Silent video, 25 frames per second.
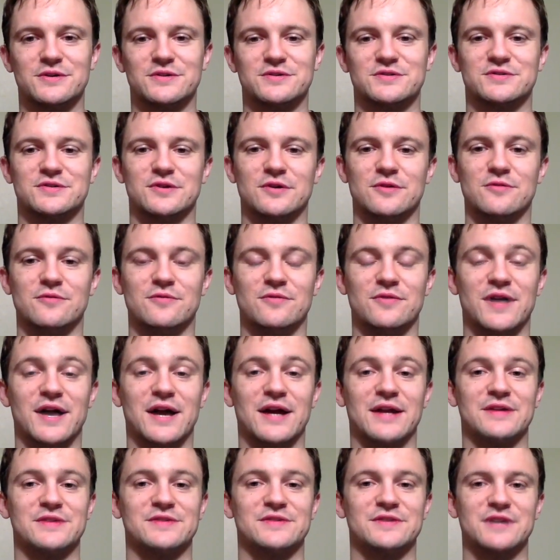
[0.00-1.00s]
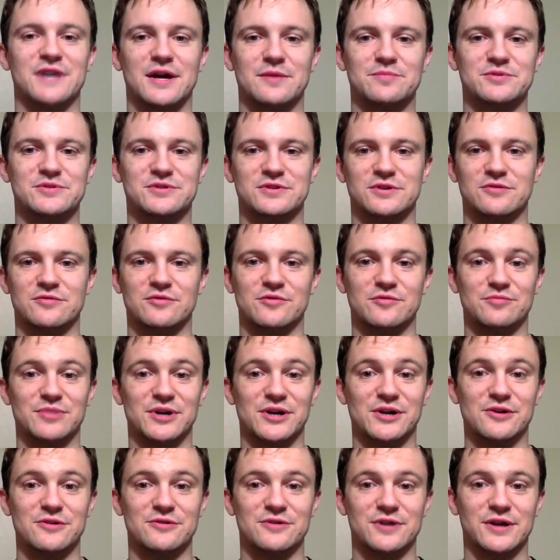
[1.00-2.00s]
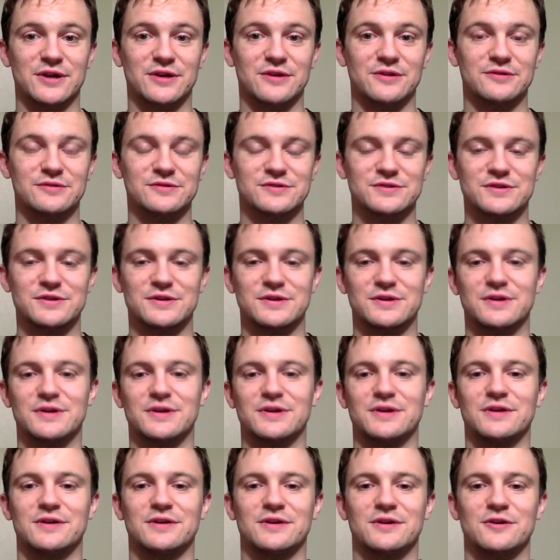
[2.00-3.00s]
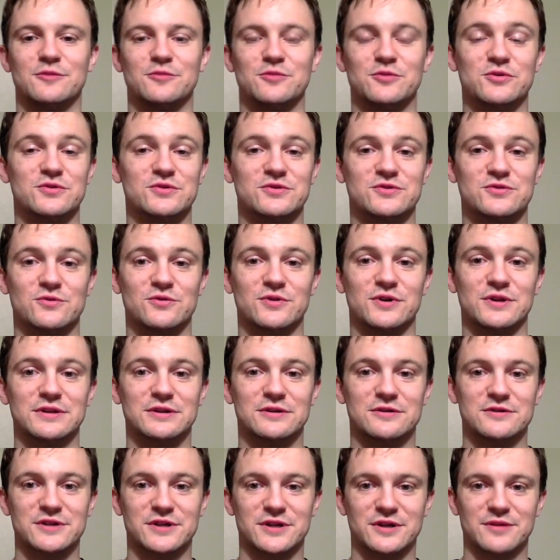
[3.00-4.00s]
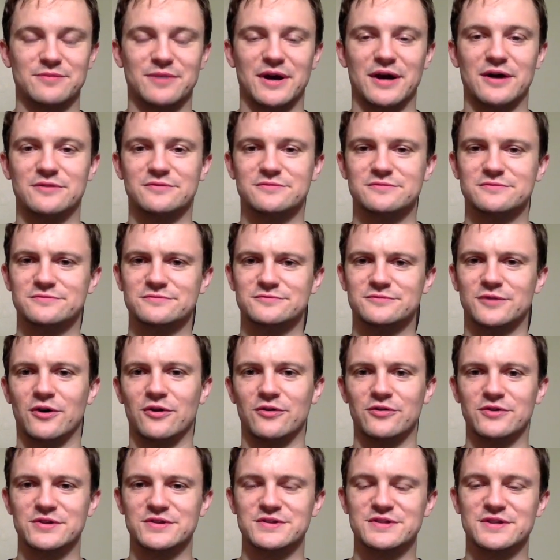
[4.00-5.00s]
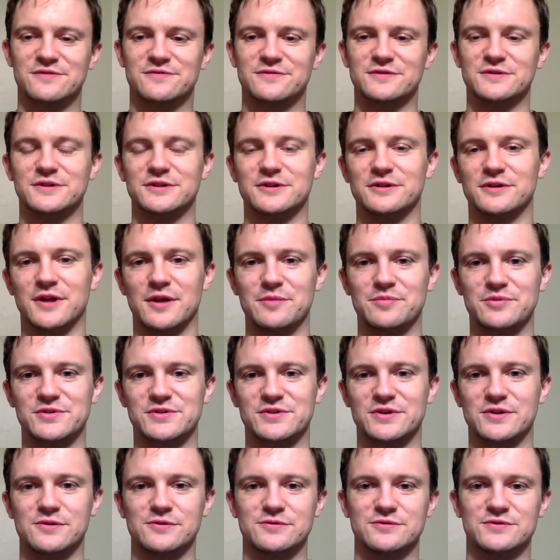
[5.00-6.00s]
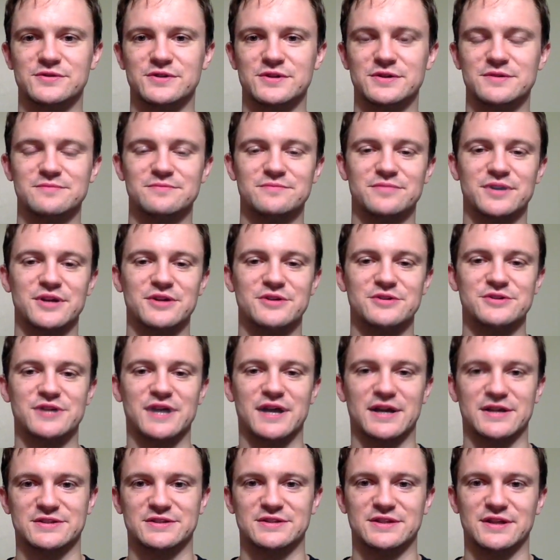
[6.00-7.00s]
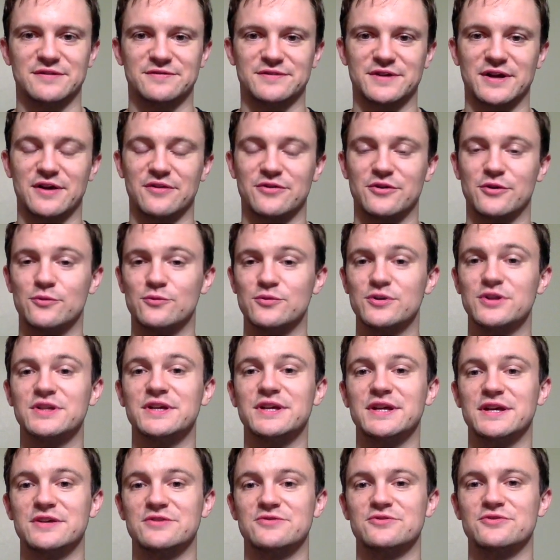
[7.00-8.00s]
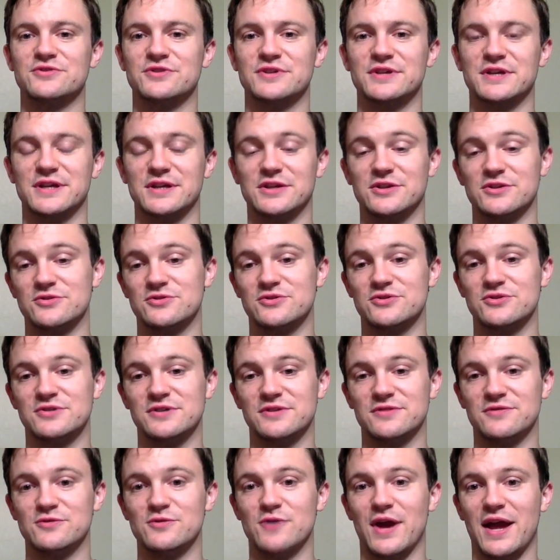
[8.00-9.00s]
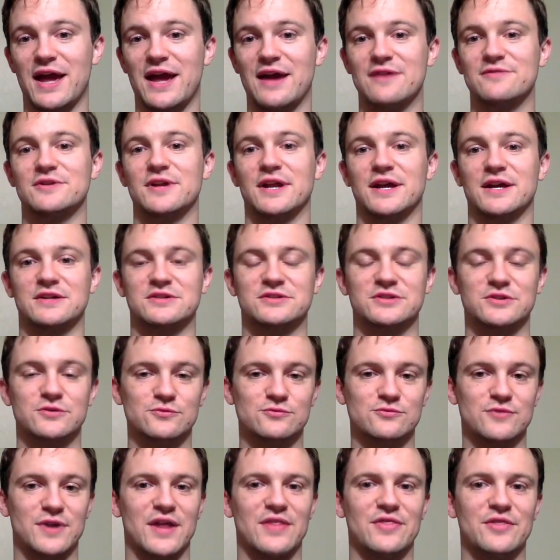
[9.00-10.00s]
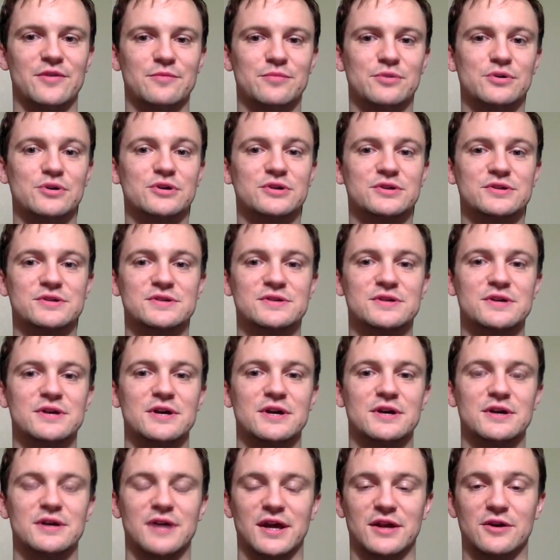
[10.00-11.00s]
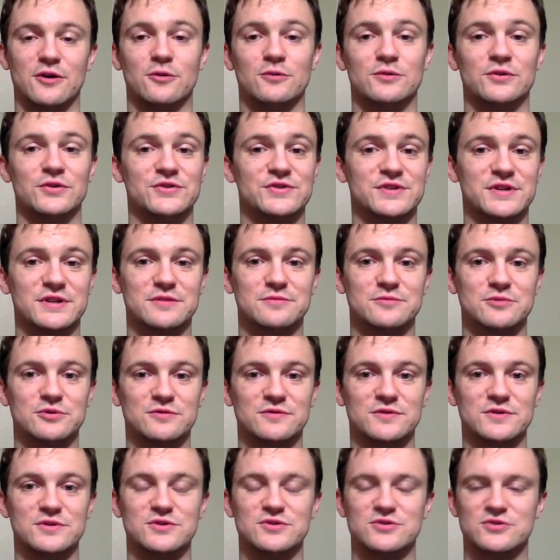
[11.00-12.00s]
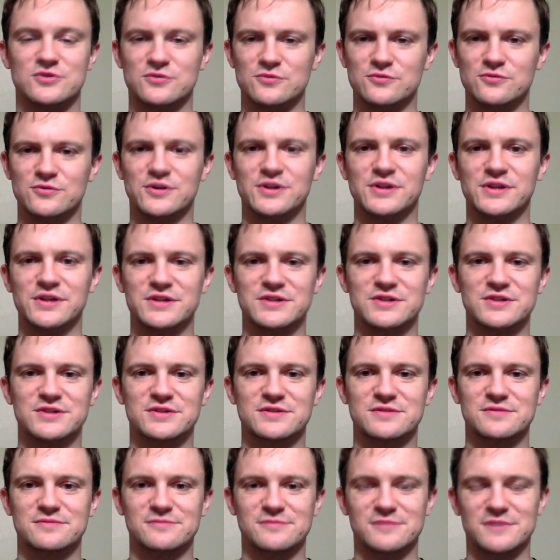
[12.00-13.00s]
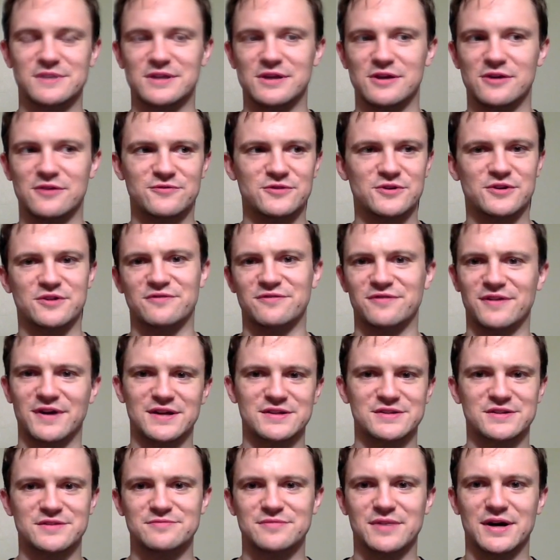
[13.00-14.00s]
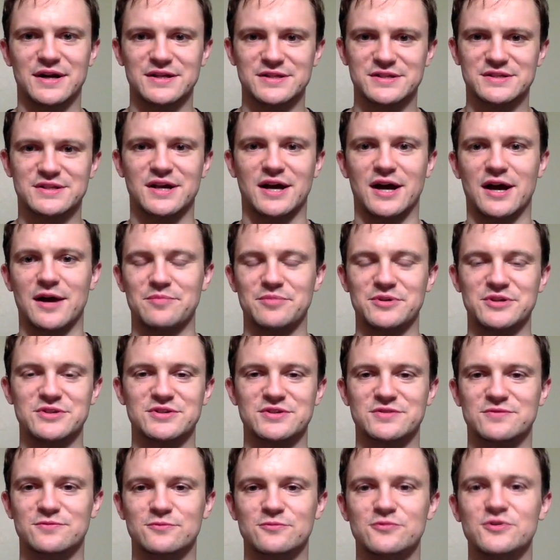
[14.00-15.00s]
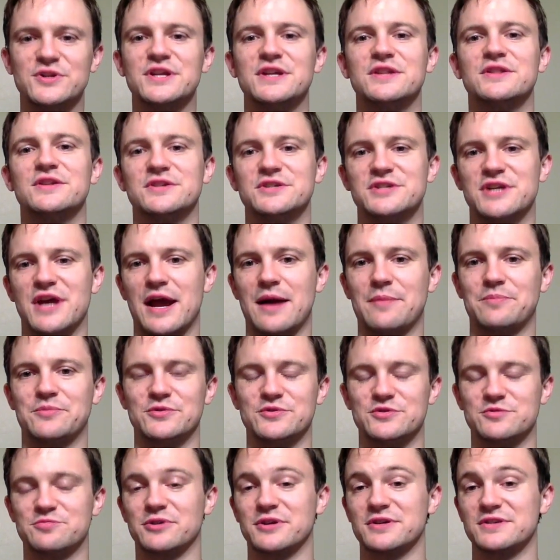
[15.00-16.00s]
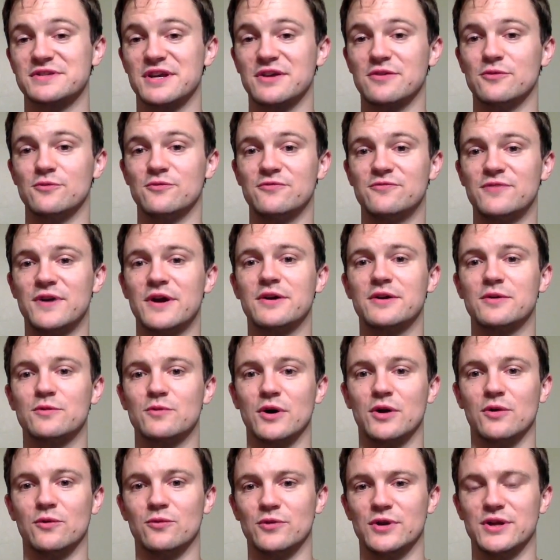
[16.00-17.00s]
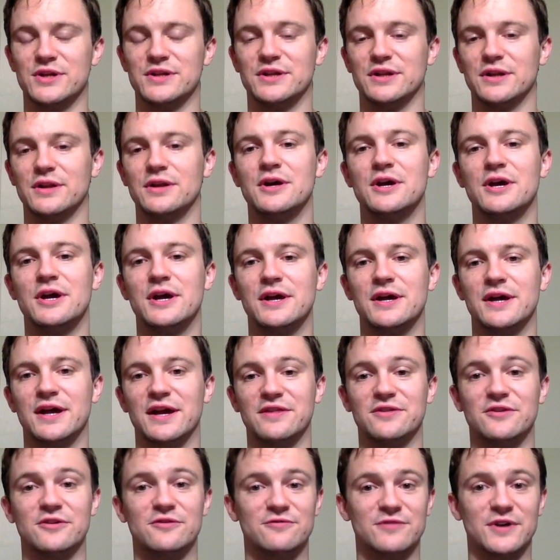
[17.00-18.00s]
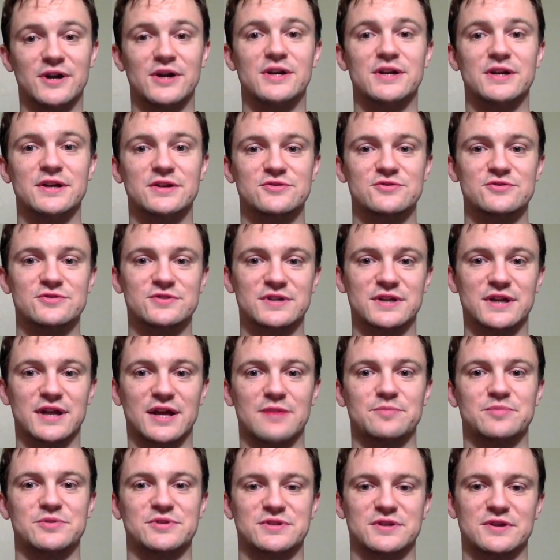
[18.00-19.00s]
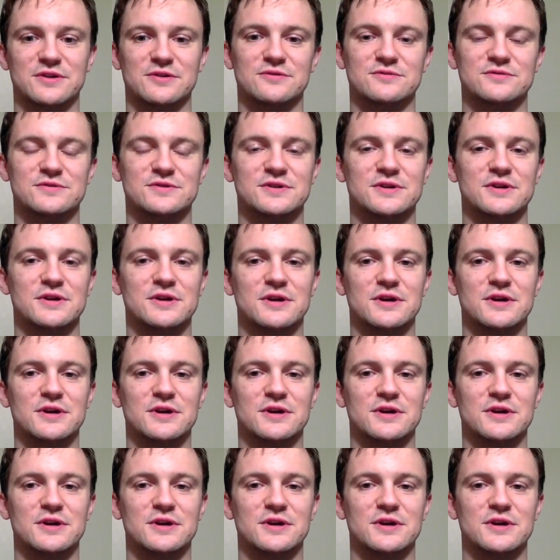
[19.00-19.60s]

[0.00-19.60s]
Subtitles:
So that is the episode of the Barrow Downs. Hope you enjoyed learning about all these different little episodes that Peter Jackson left out. They're really interesting, and if you haven't actually read the books and only seen the movies, you should really just, you know, if you can find somebody's copy, just read the chapters, because they are very well written, and they're very interesting episodes.